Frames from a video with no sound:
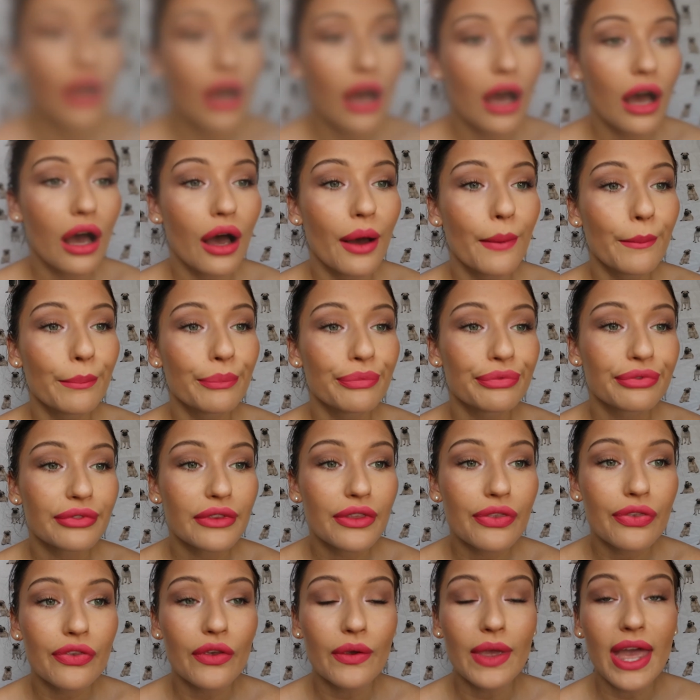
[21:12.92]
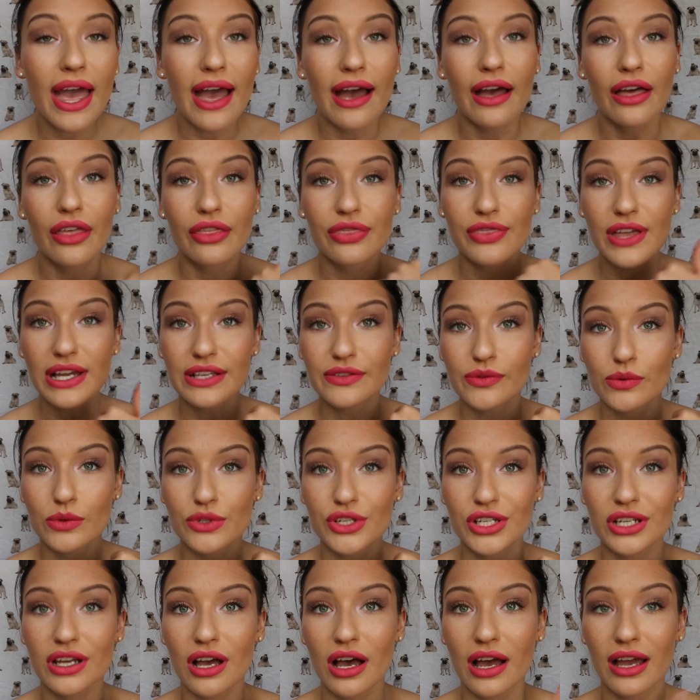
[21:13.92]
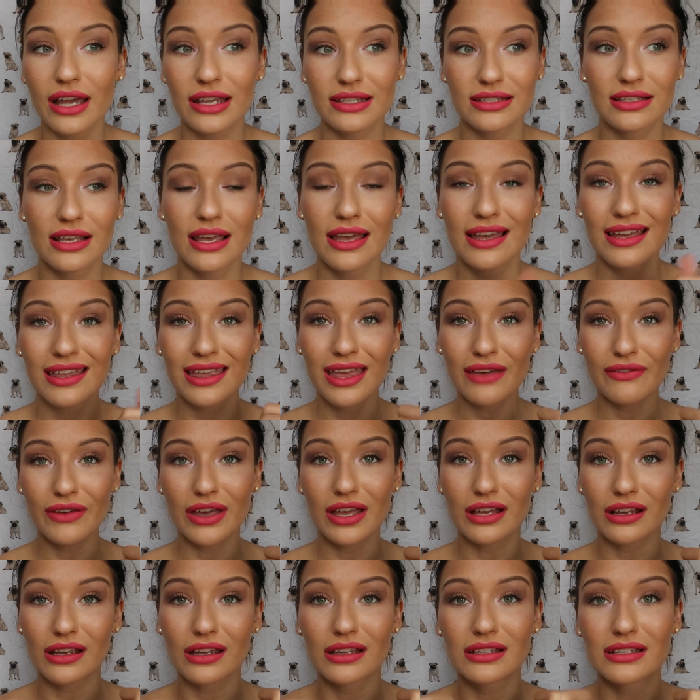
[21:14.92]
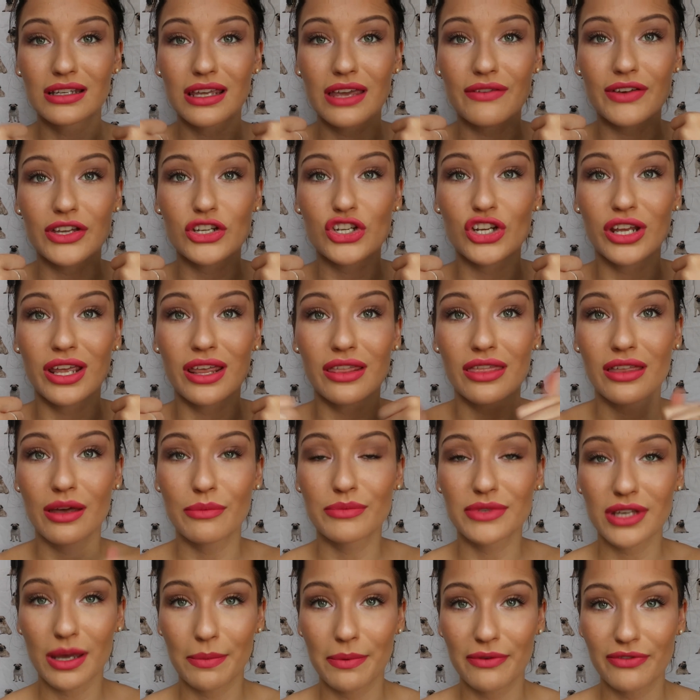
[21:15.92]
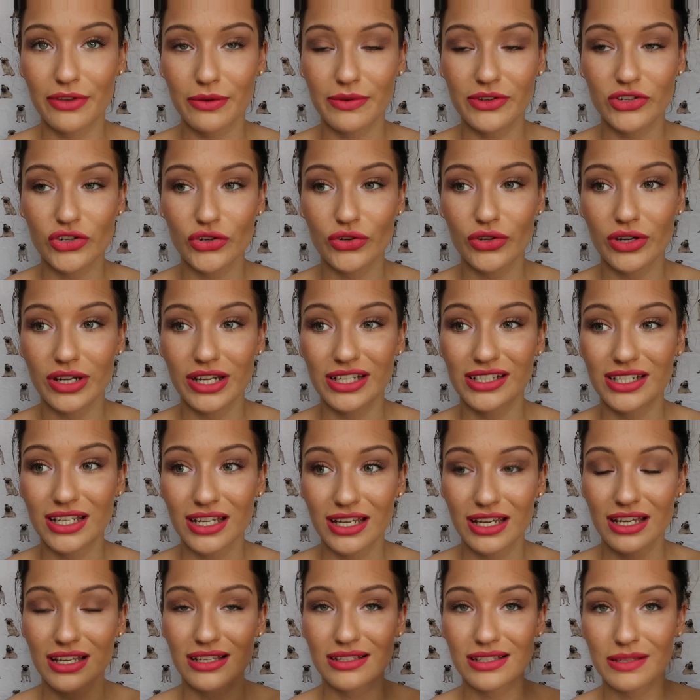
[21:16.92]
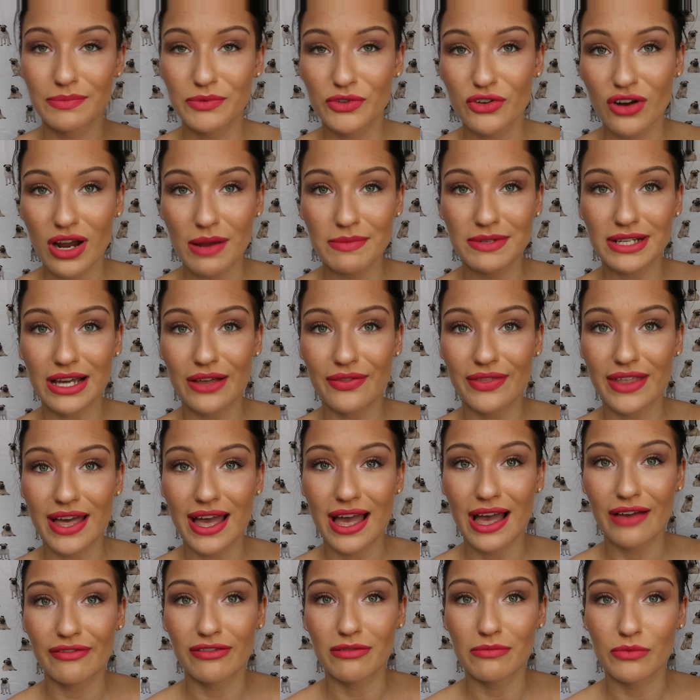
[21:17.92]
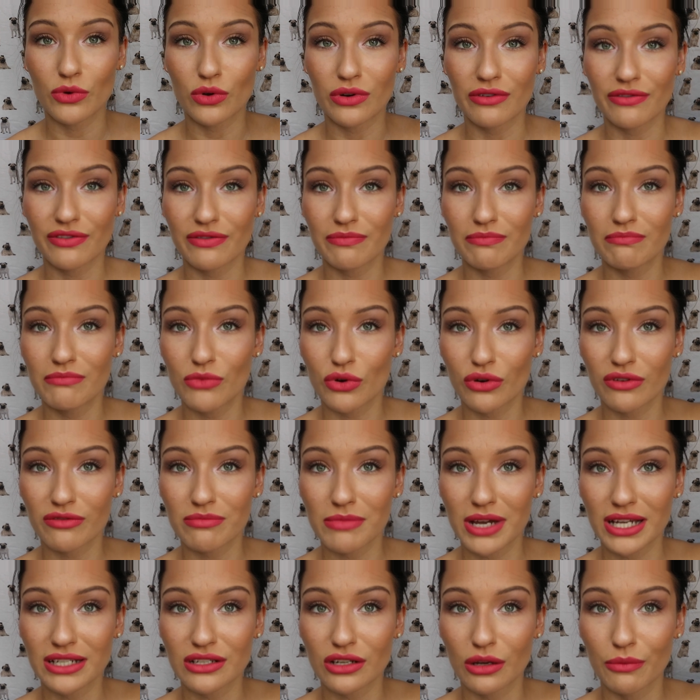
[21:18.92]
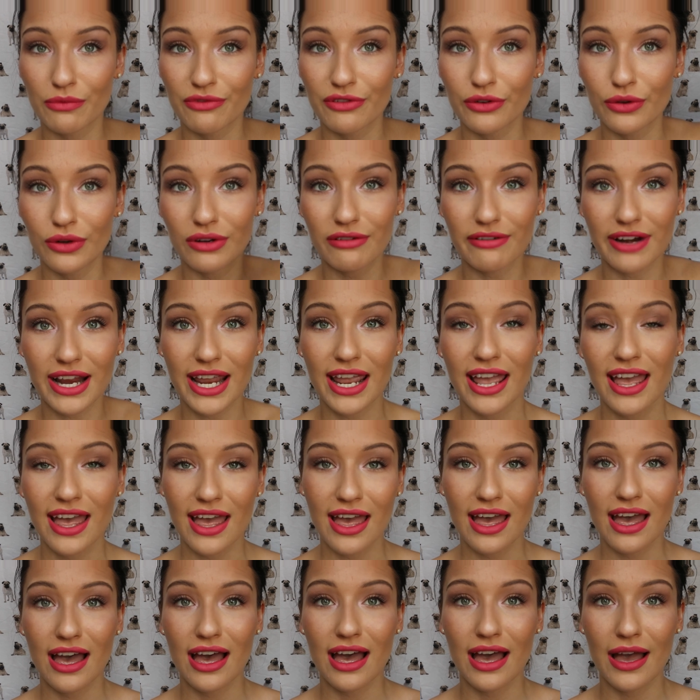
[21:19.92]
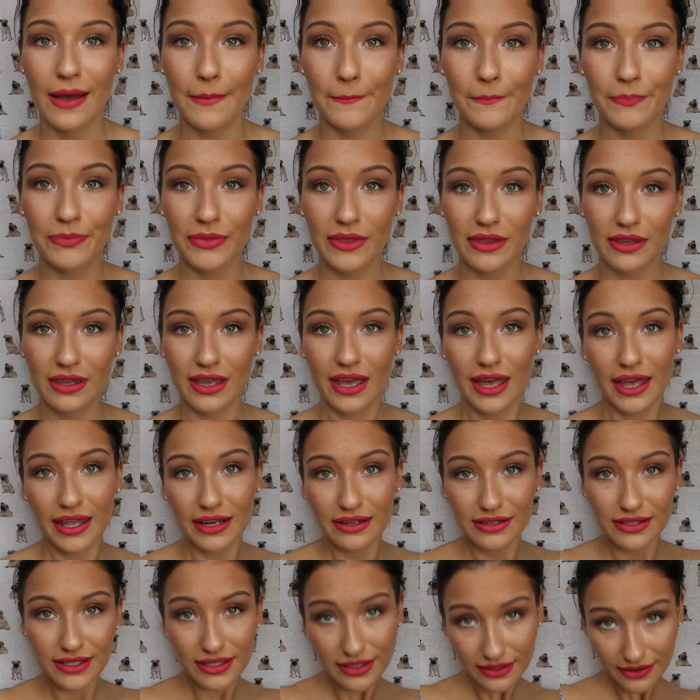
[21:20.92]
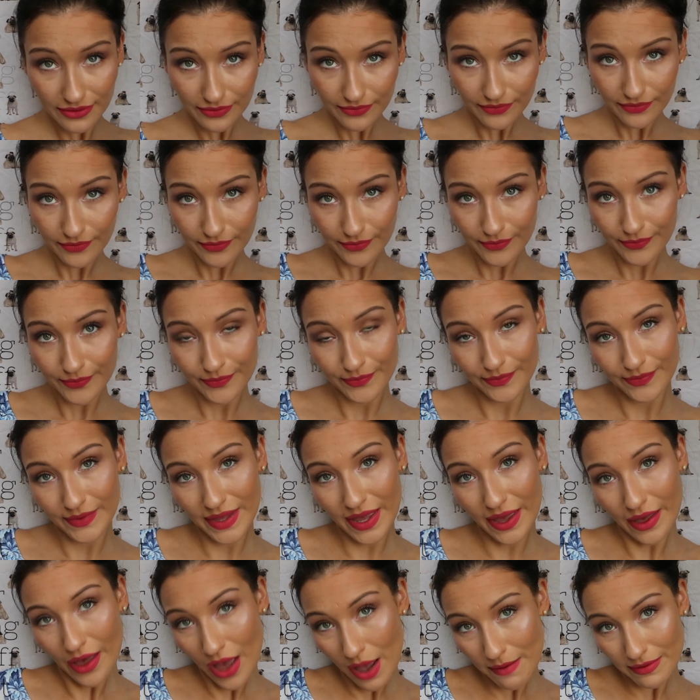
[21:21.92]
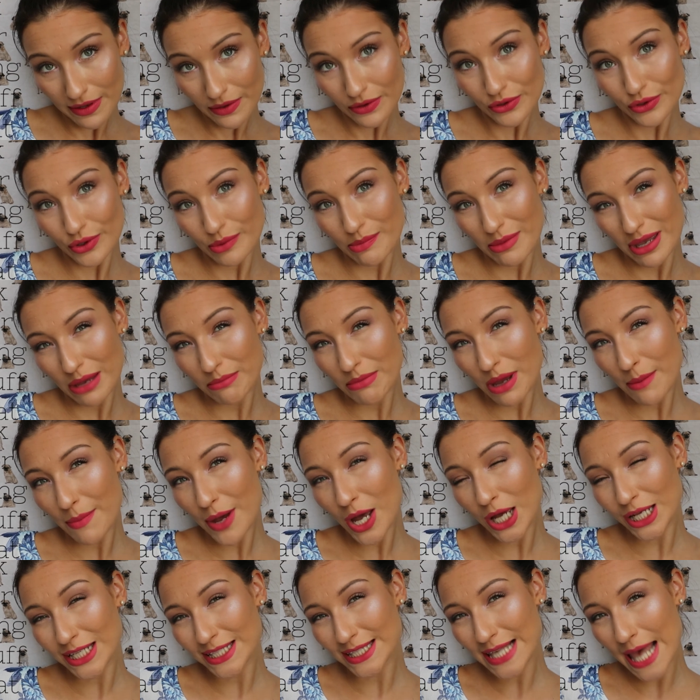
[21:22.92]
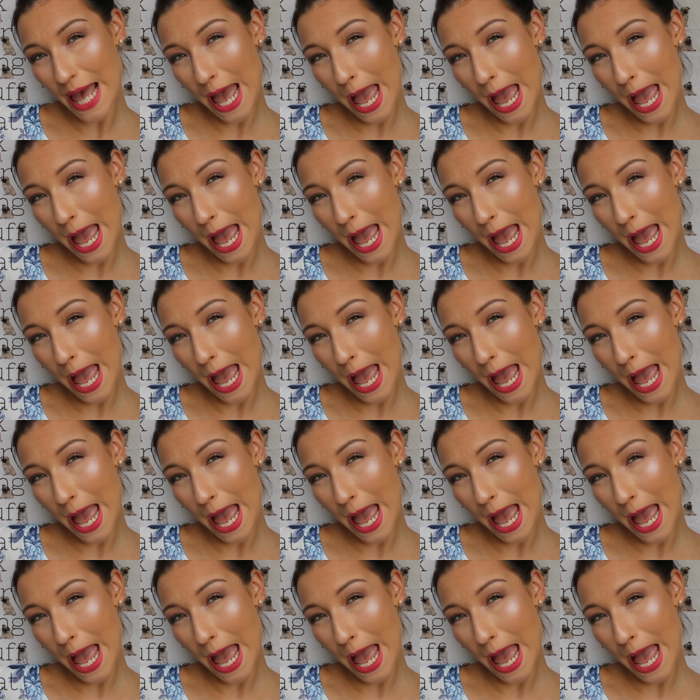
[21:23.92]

So yeah, thanks for watching, guys. Give it a cheeky thumbs up if you enjoyed. Subscribe down there for more of my tomfoolery. And yeah, hope you enjoyed me and my pugs.